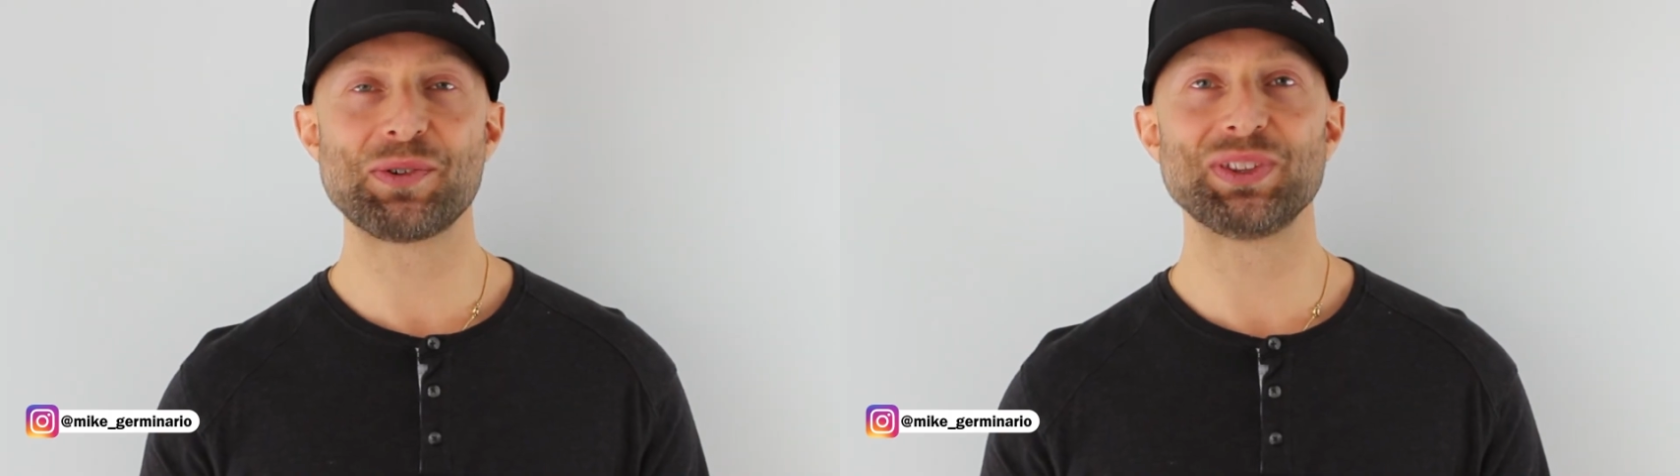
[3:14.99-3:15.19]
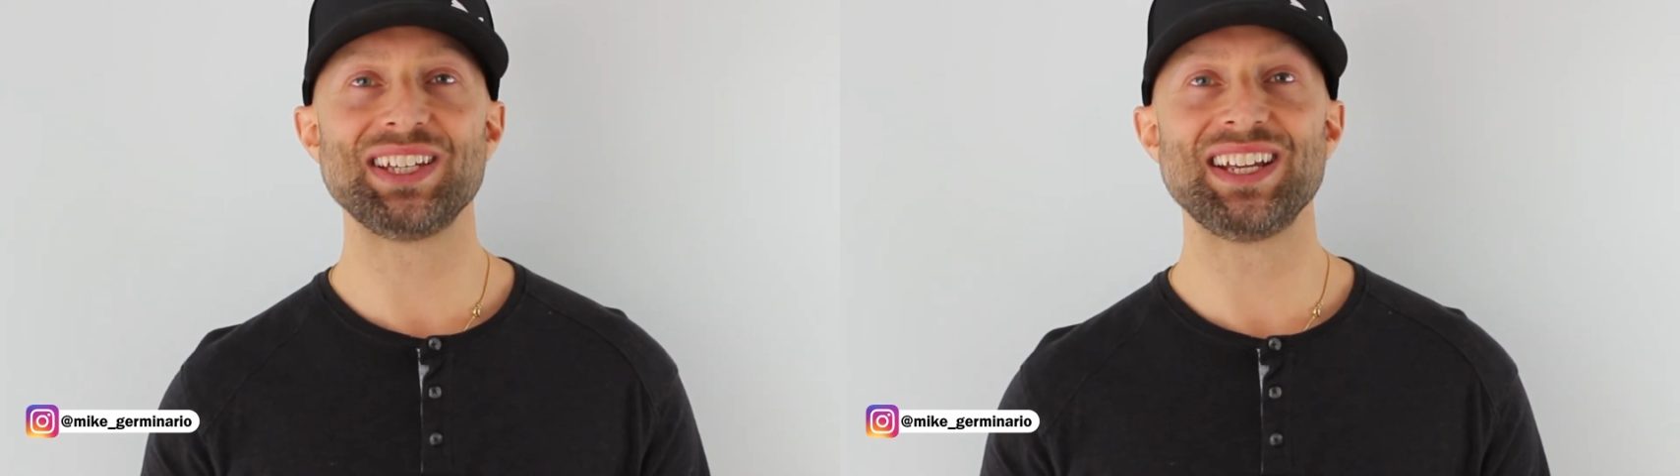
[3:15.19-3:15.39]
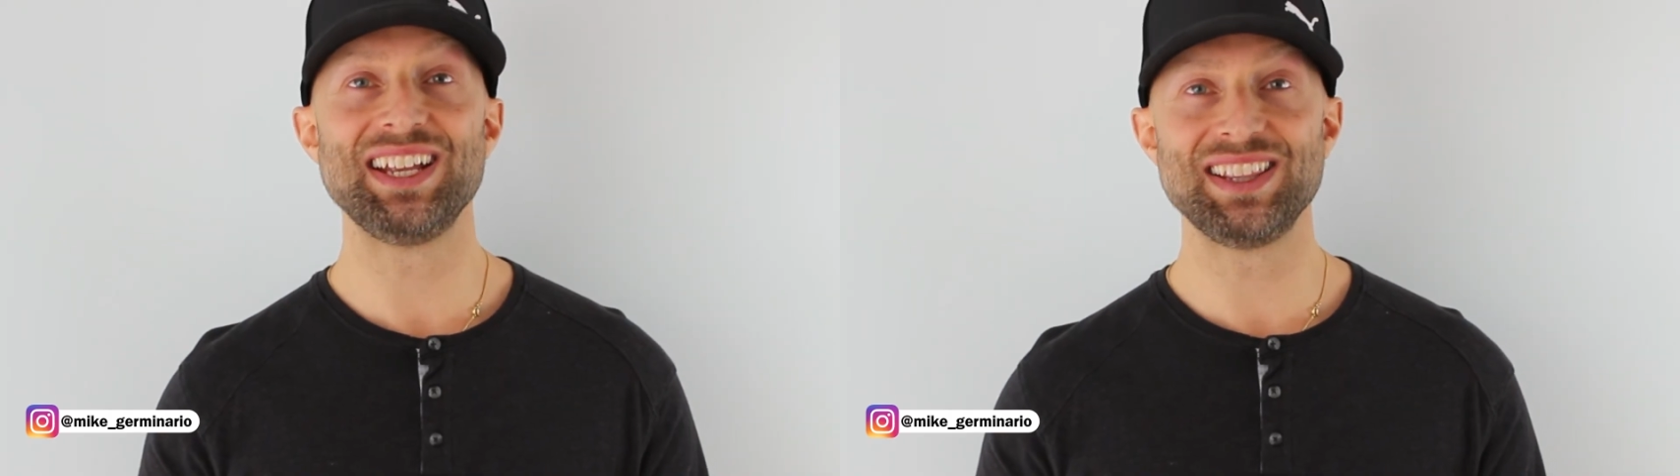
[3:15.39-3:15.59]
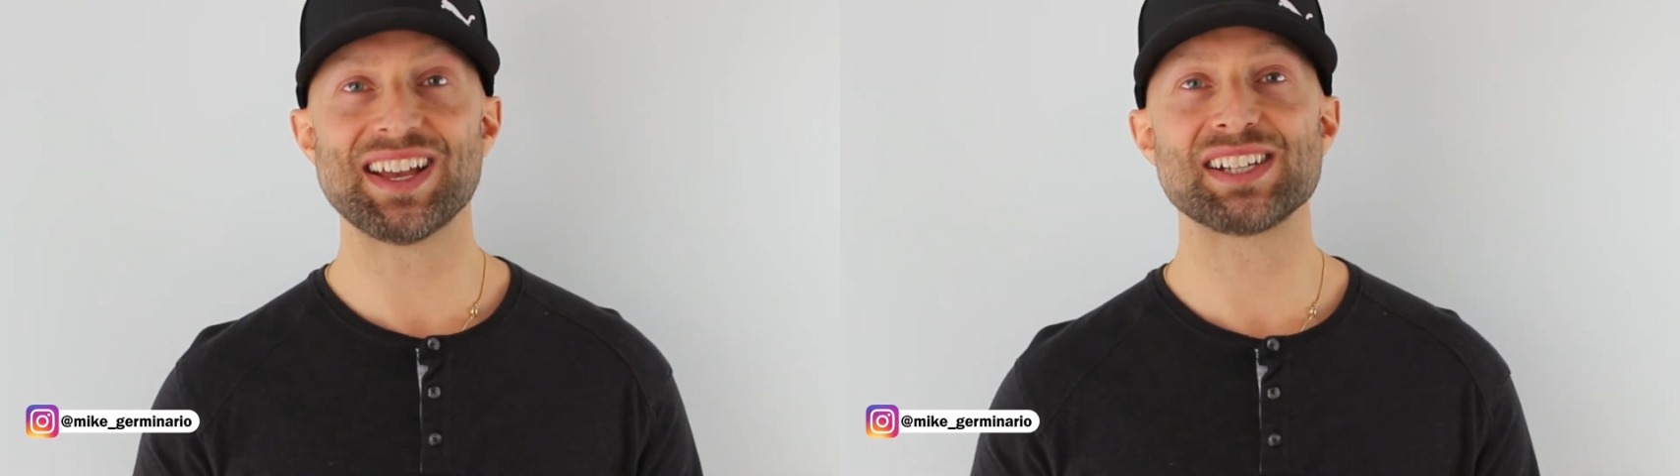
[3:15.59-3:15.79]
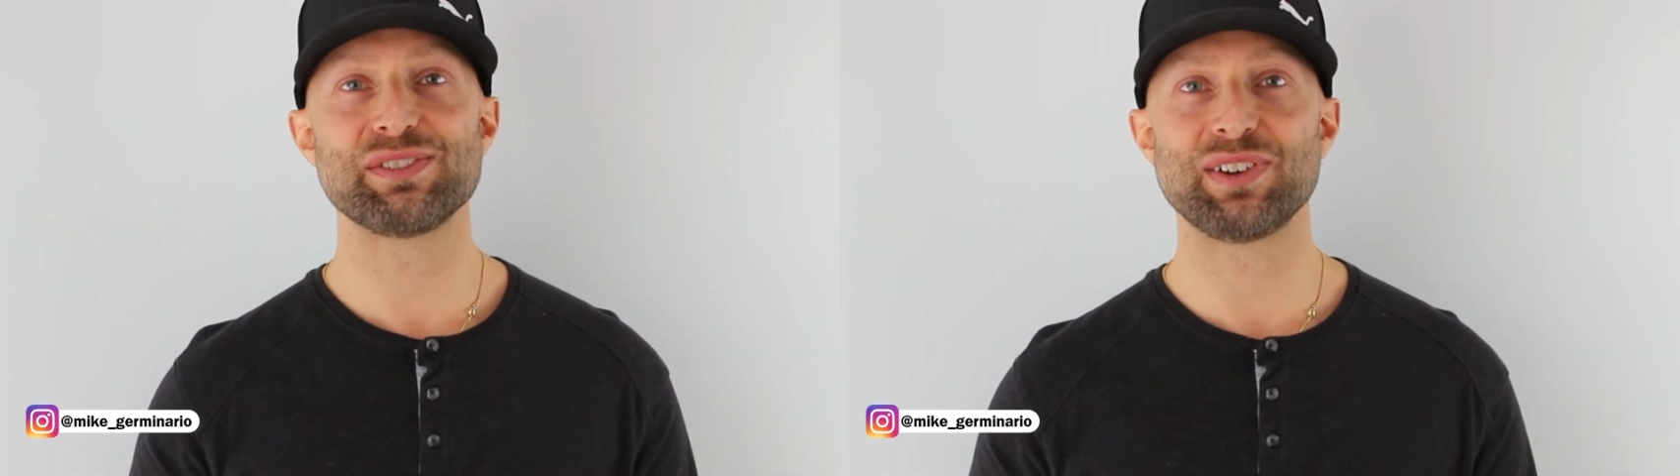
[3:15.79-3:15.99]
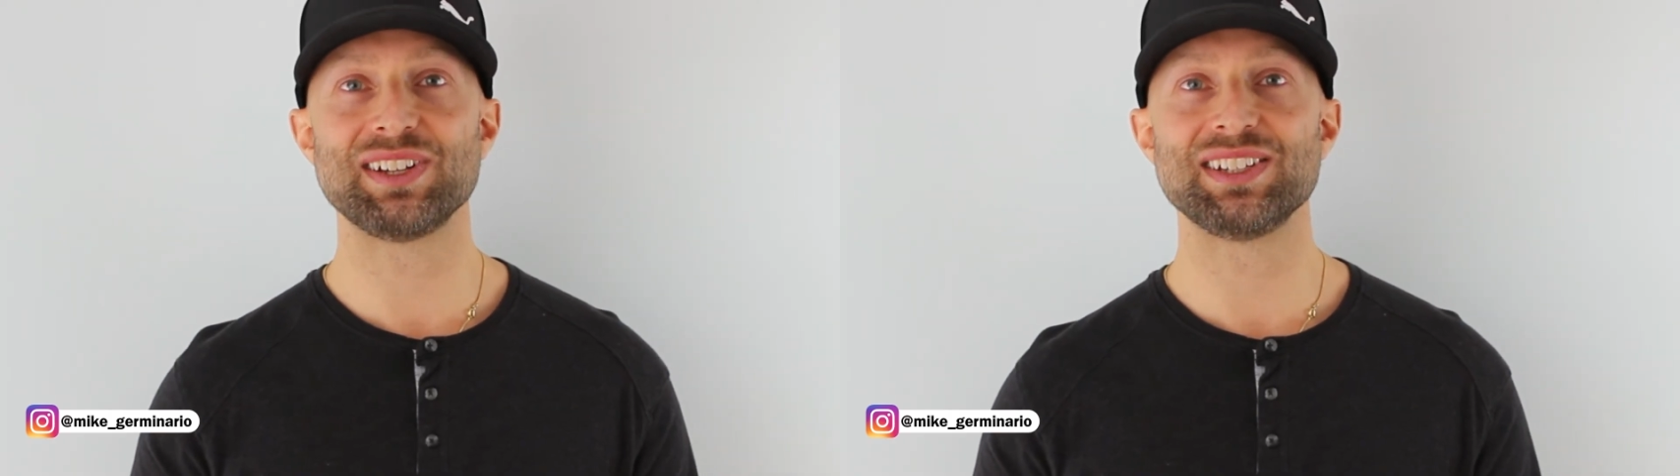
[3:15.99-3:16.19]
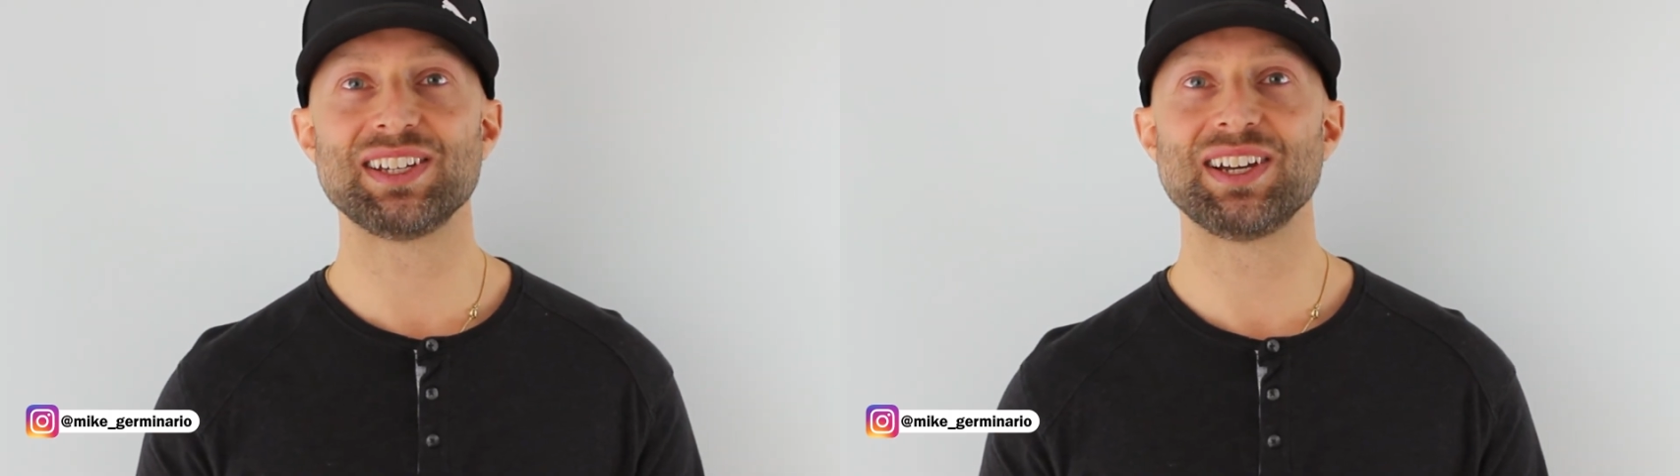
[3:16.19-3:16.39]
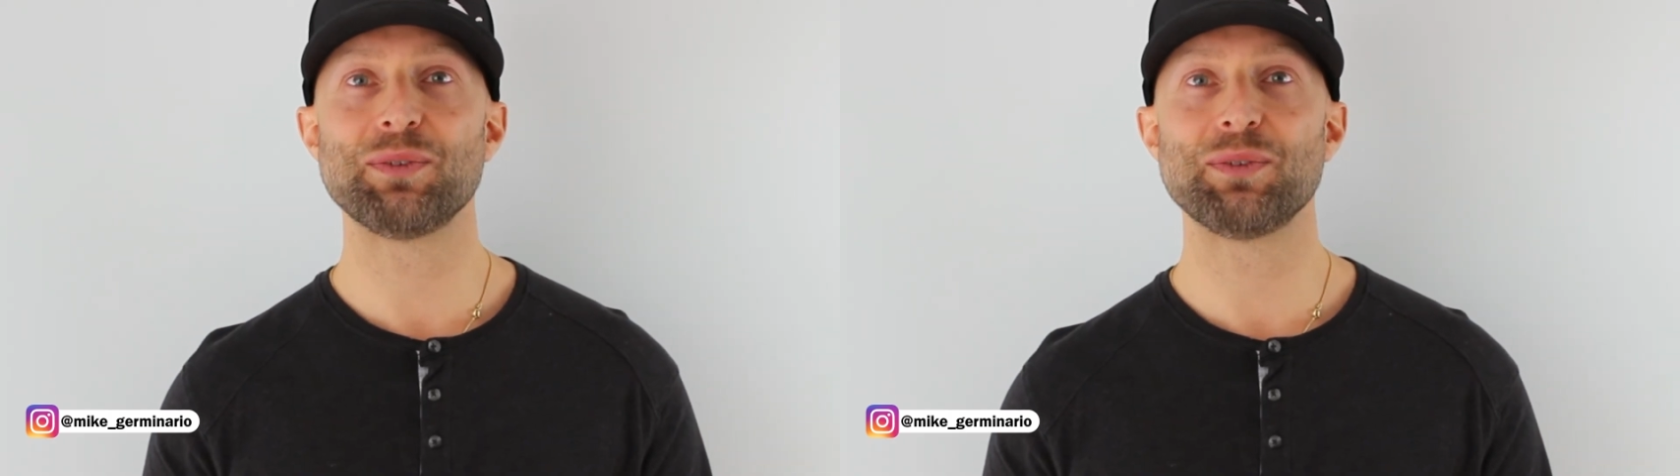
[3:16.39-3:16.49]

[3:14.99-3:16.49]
with the index fund